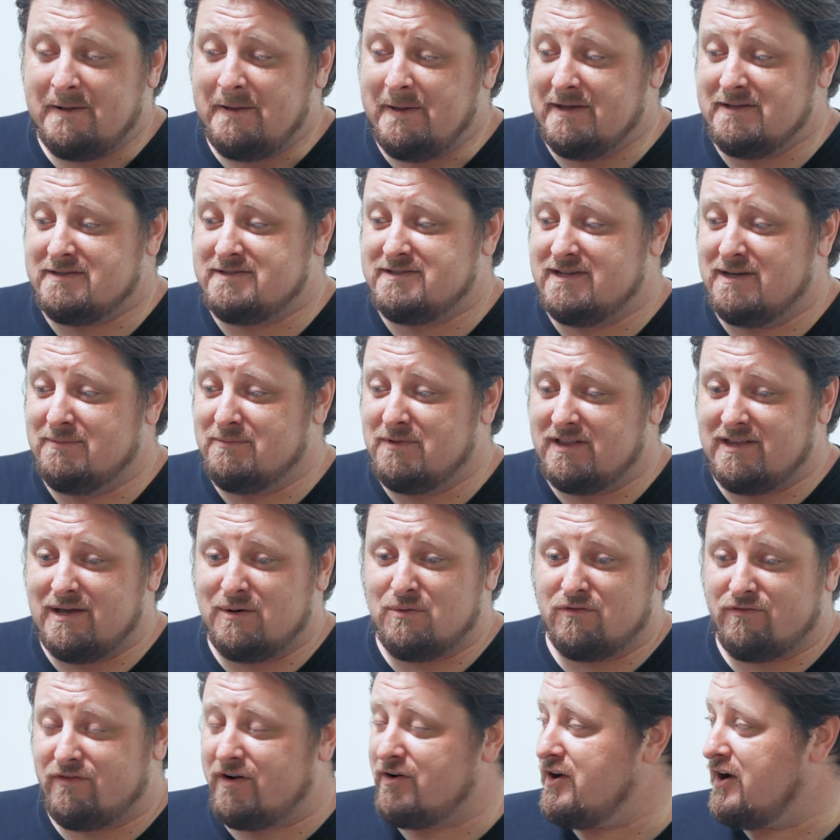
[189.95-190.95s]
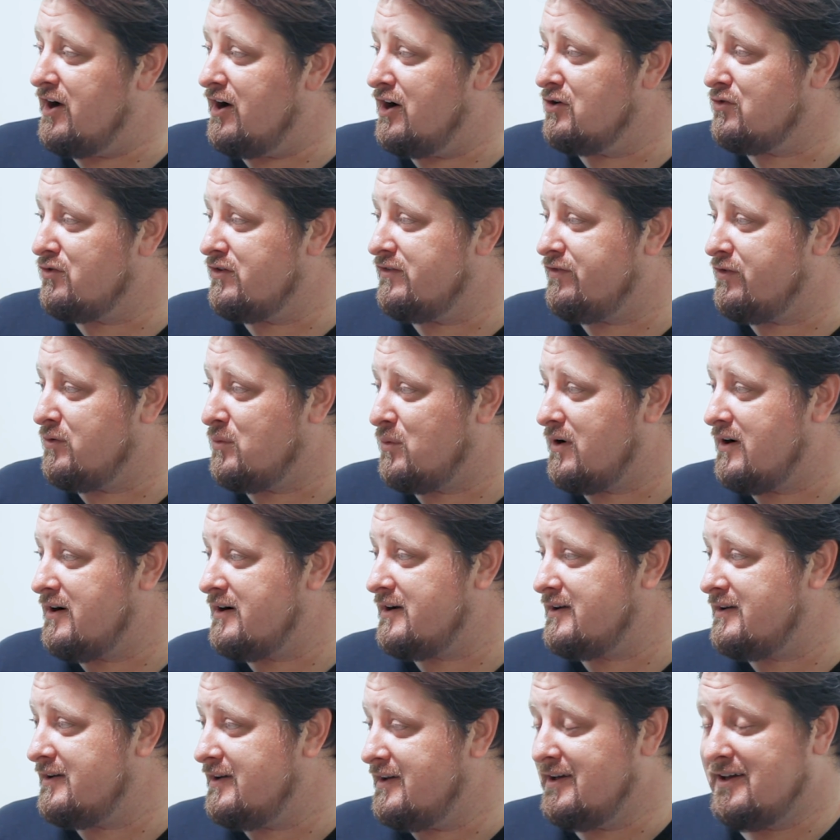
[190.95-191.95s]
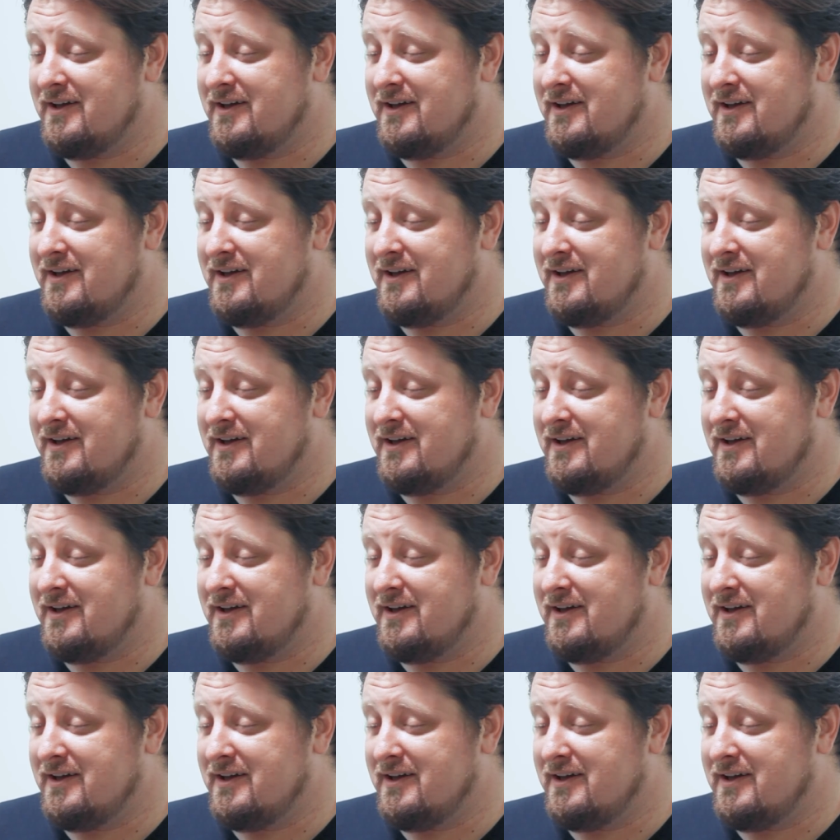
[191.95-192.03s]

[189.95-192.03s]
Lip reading: It seemed that they were very hungry for work